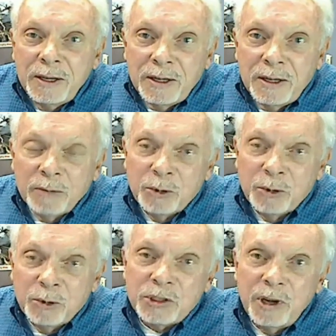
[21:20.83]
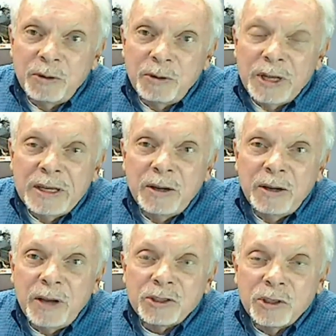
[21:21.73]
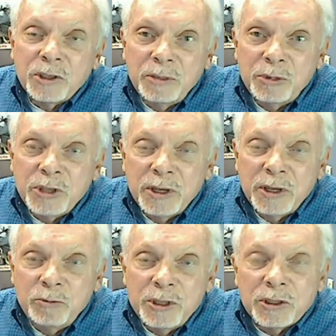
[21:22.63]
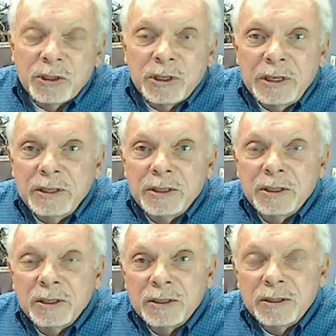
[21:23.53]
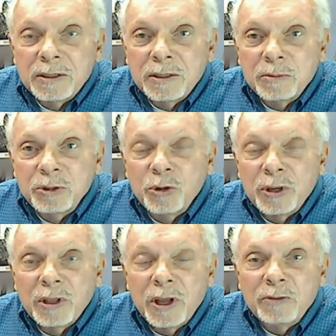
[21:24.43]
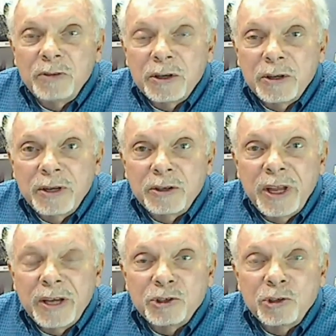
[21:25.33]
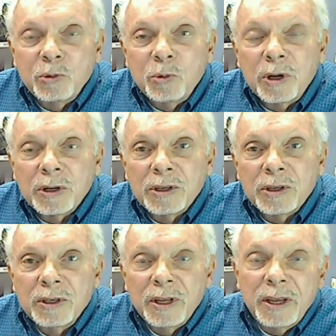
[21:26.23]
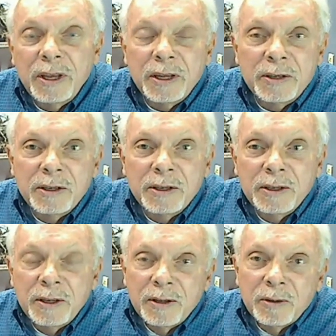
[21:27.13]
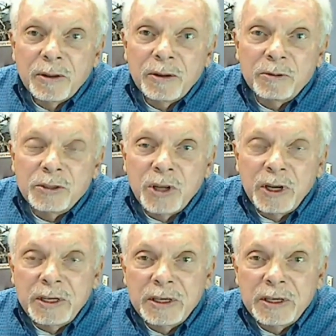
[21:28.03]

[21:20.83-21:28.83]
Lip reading: I'm doing a study right now, actually presented recently, doing a lot of international work, and I've studied